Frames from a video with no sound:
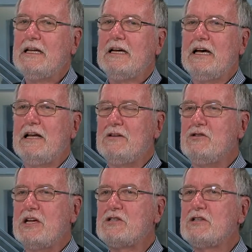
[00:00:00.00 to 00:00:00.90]
uh,
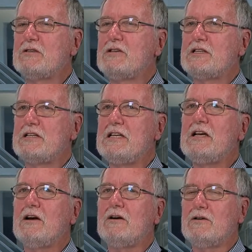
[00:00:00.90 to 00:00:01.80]
just, just a
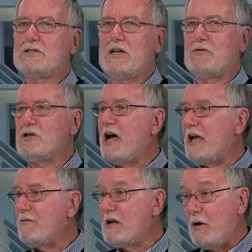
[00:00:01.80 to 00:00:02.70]
year or so
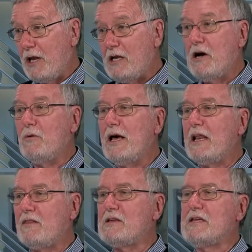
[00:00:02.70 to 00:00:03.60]
shy of going co-ed
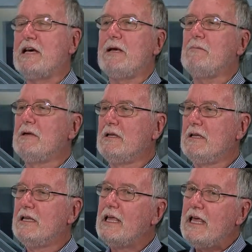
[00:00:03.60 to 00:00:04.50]
at the time.
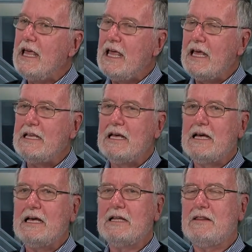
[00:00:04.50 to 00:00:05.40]
And
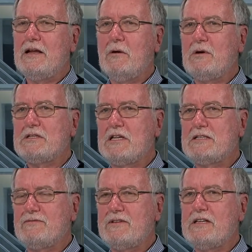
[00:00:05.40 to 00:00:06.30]
uh, there was
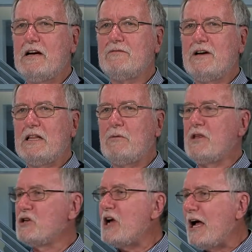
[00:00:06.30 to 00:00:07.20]
this young fellow with
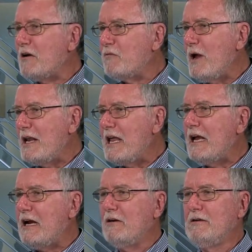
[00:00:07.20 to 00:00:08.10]
a shock of red
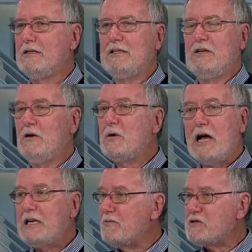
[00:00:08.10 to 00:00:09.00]
hair who
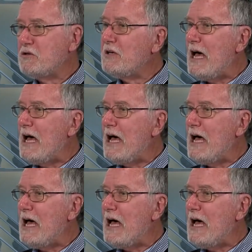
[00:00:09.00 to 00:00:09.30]
kind of stood